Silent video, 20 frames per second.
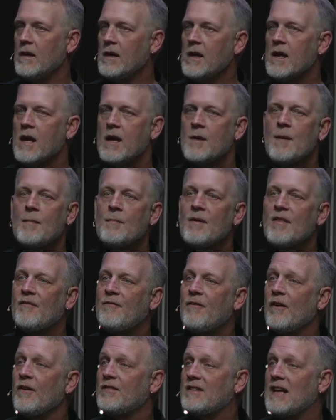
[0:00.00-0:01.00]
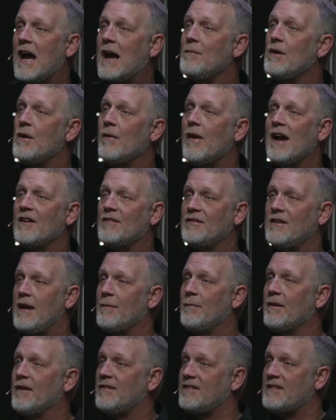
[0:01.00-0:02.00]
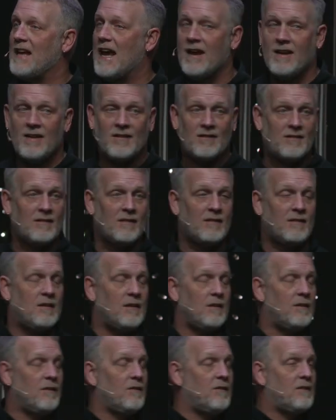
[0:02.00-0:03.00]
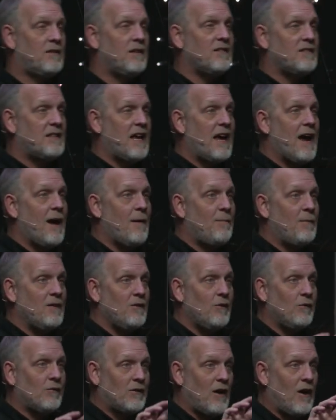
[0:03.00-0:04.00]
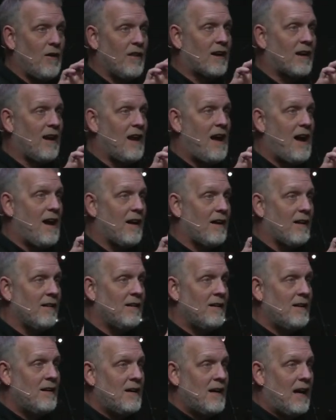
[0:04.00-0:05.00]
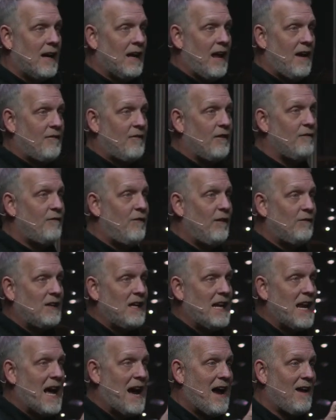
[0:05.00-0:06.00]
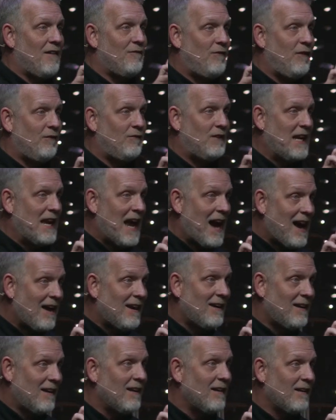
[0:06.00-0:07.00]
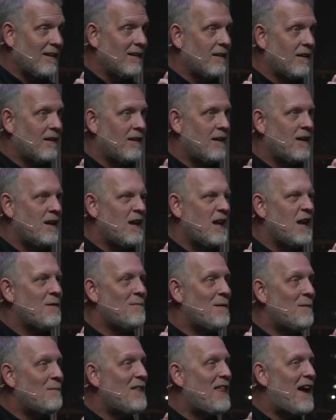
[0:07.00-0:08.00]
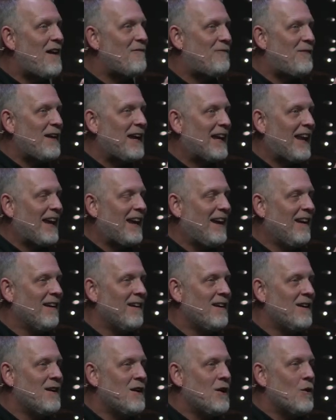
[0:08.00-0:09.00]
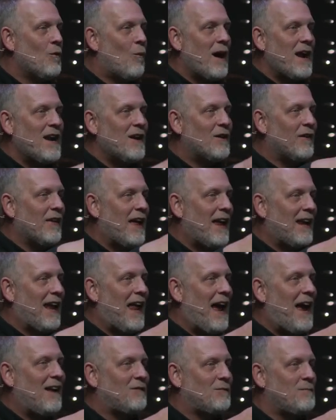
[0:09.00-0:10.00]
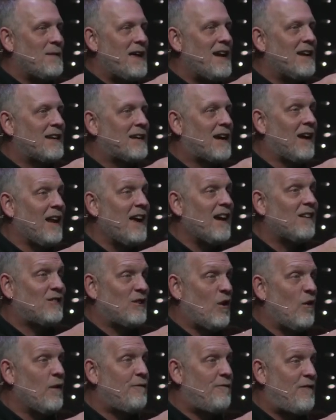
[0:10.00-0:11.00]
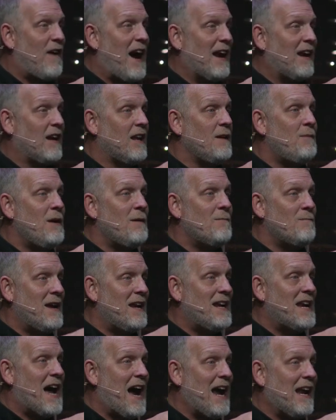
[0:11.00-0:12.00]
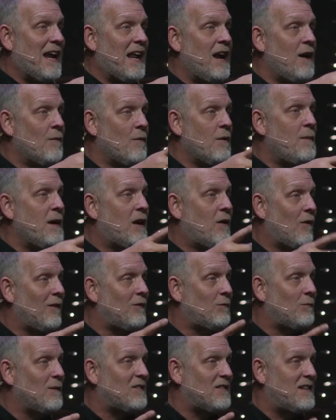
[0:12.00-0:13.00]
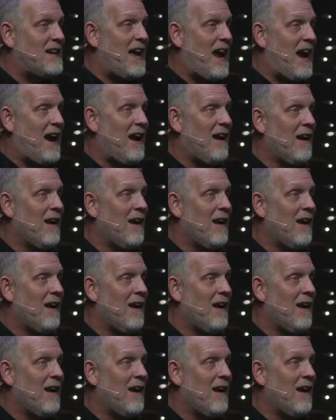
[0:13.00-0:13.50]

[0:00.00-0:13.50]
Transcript: You remember the first time you were actually able to stay, to, to stay up and you saw the clock? 11, 59, 59. Remember that feeling? Waiting on that last minute to click so it'd finally be midnight and it would be Christmas Day.